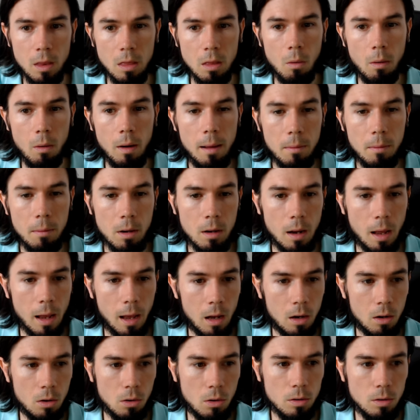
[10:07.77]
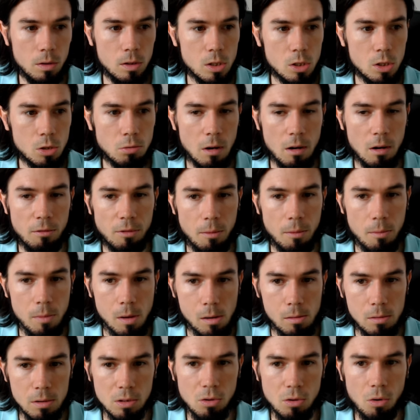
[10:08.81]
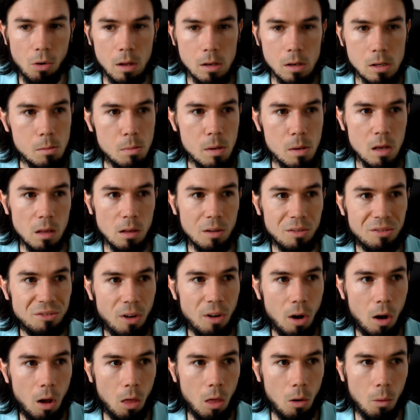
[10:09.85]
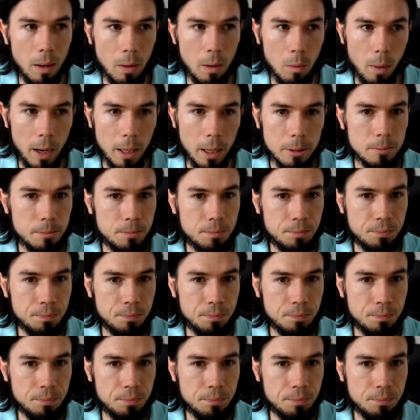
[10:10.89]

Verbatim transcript: the way I'm going to handle this trade from here is going to be in the following way